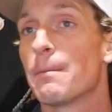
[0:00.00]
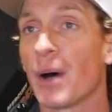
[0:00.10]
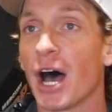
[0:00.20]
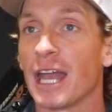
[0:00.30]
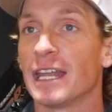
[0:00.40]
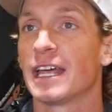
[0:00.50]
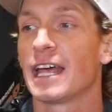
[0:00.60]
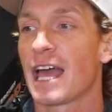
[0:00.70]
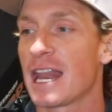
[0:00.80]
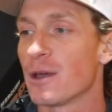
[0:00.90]
But
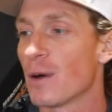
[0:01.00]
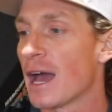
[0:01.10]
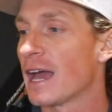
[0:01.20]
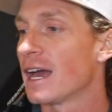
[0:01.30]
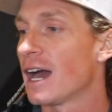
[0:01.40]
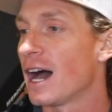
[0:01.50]
anyway,